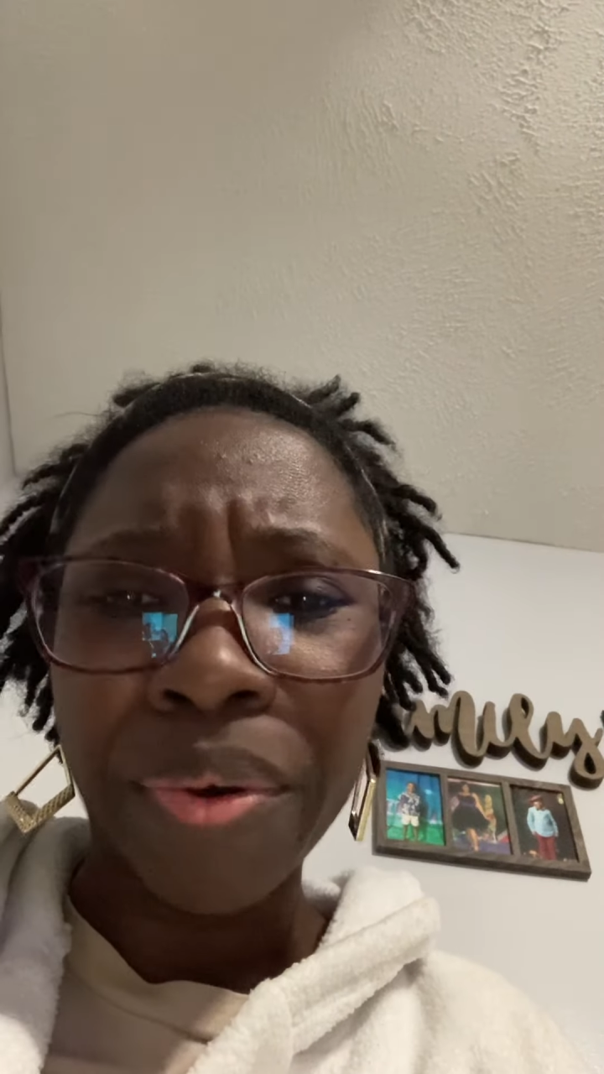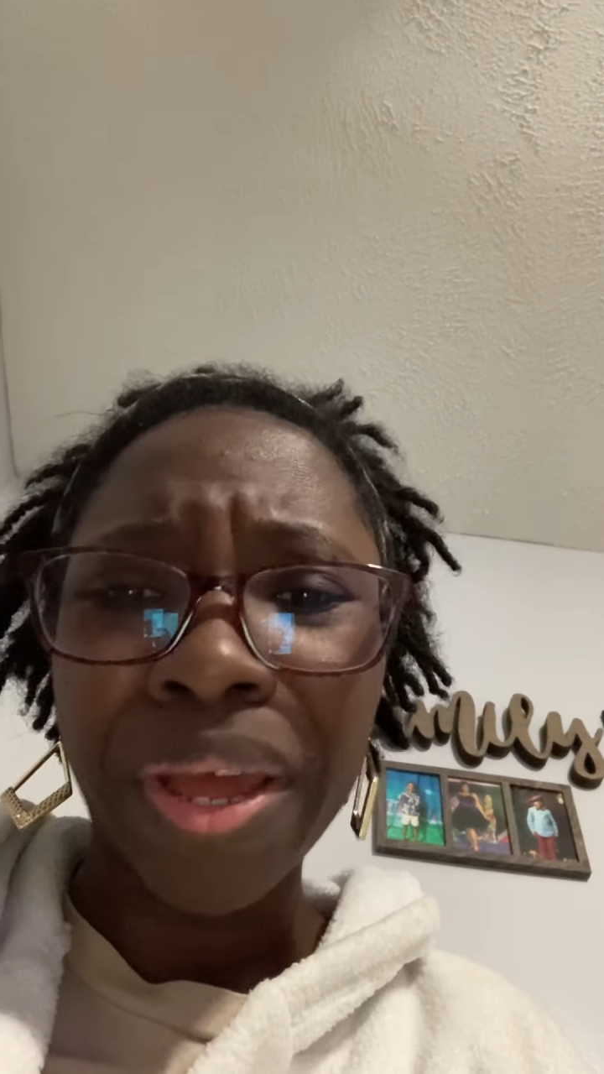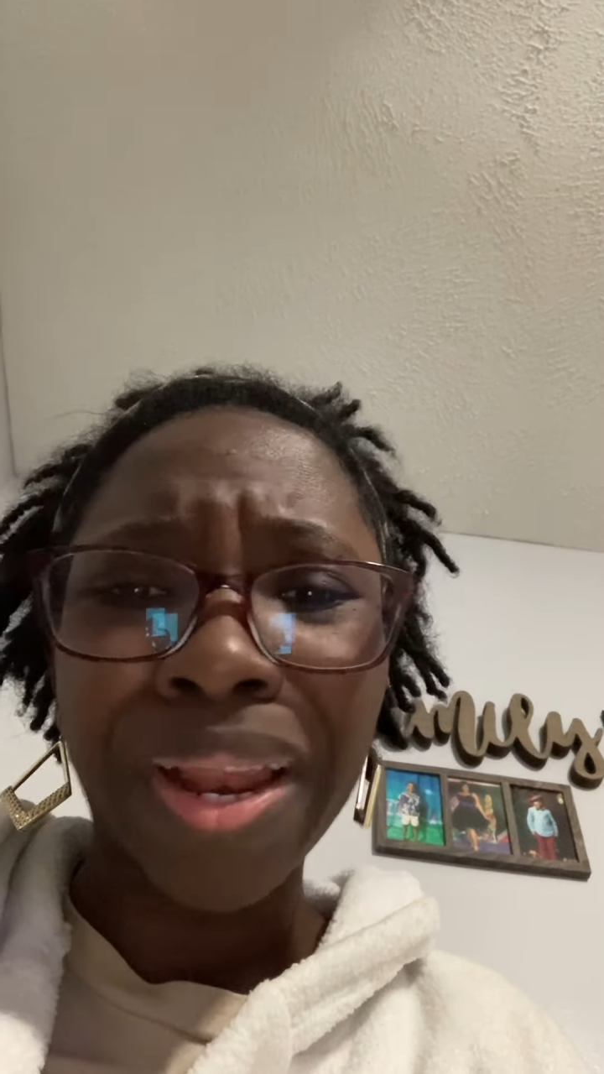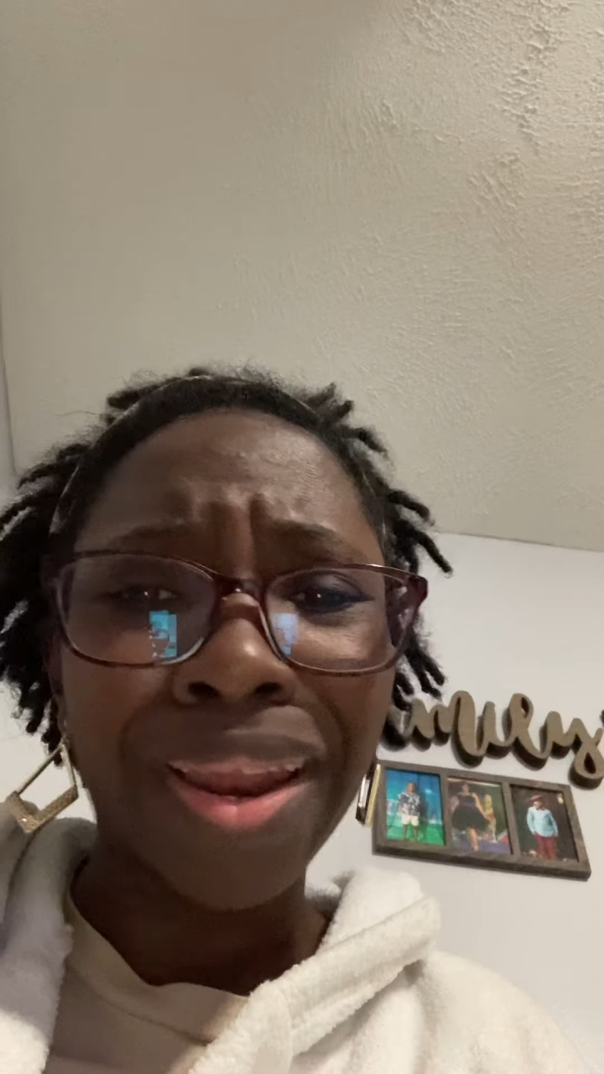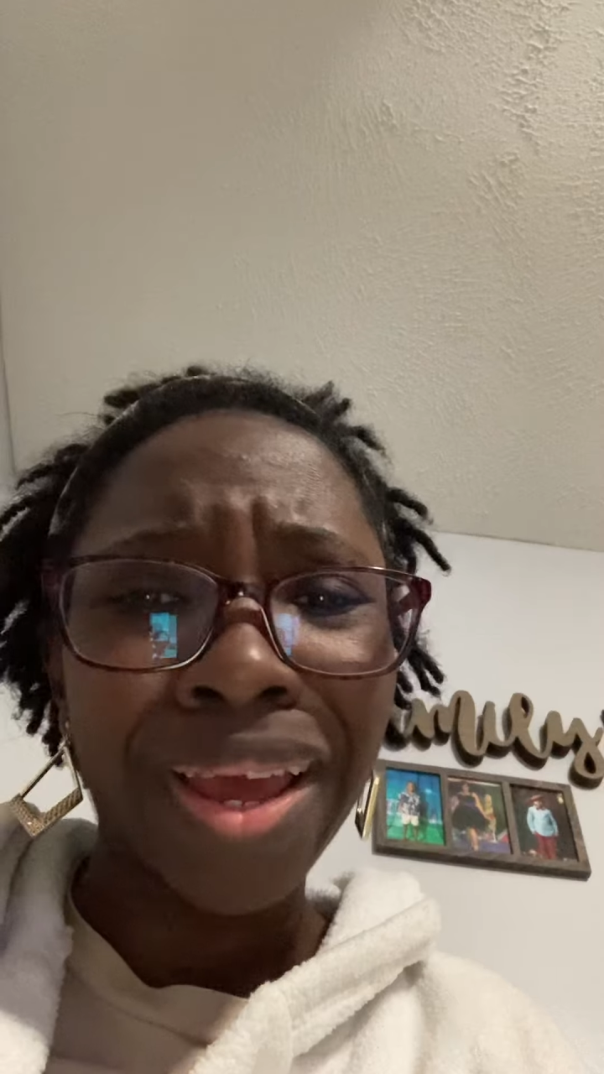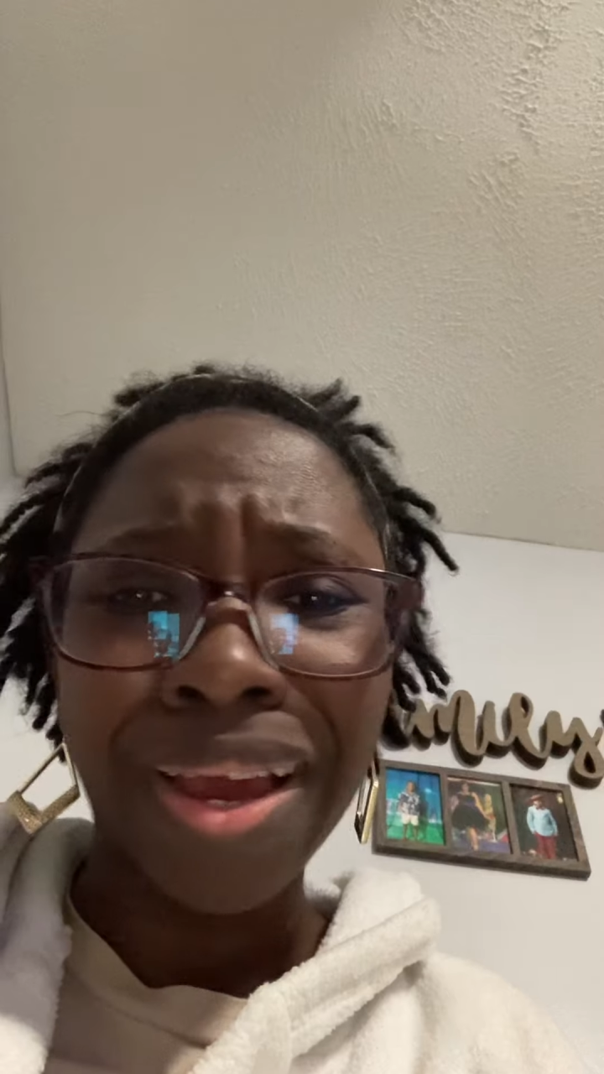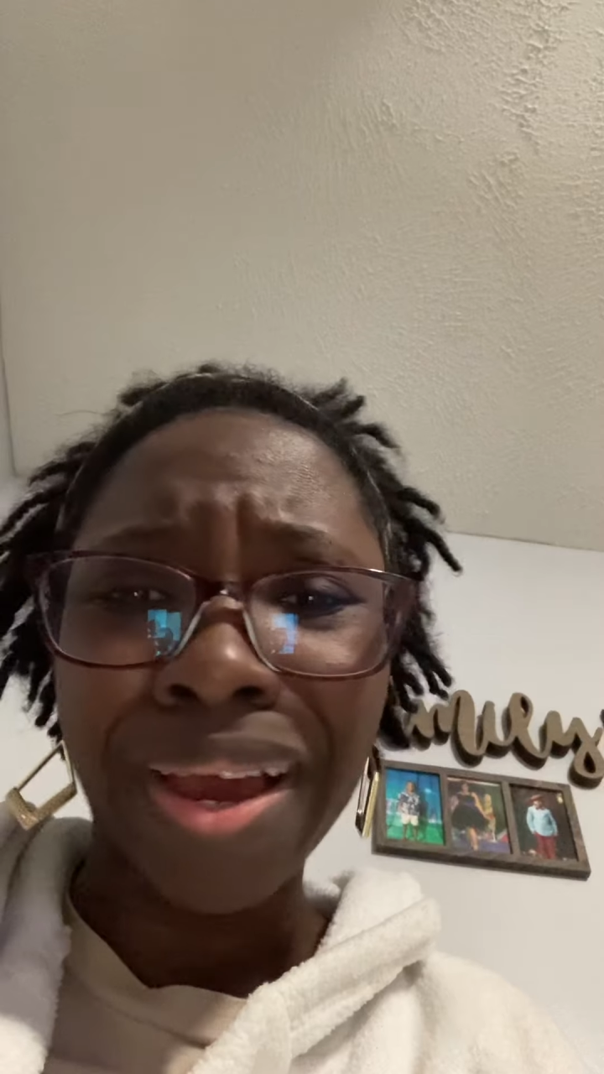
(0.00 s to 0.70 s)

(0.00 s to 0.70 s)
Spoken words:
and let